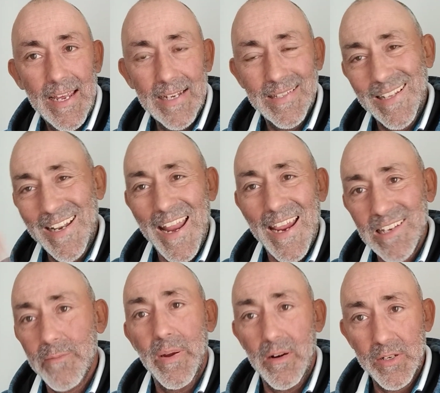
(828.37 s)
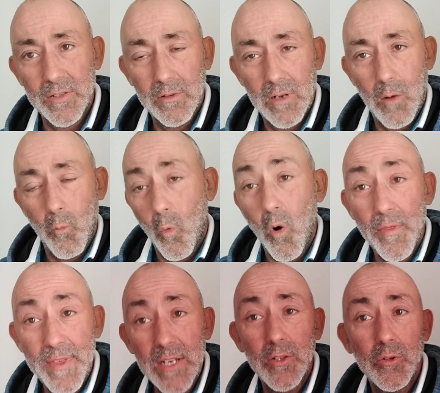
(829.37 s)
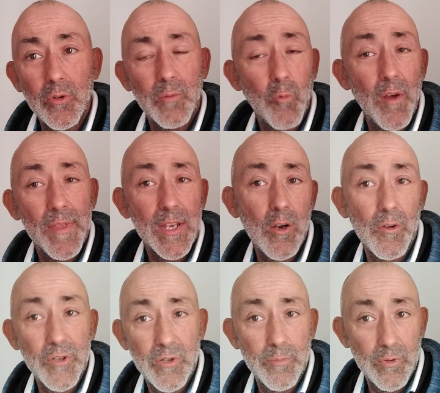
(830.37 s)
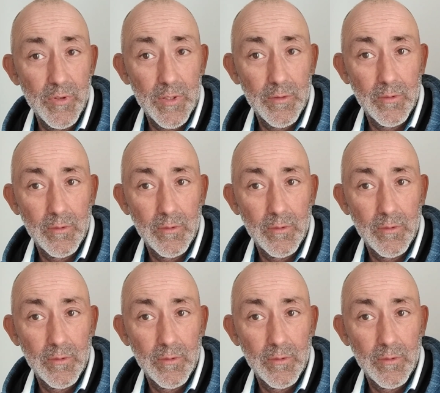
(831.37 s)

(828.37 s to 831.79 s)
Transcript: It's the next person and what they do and what they contribute.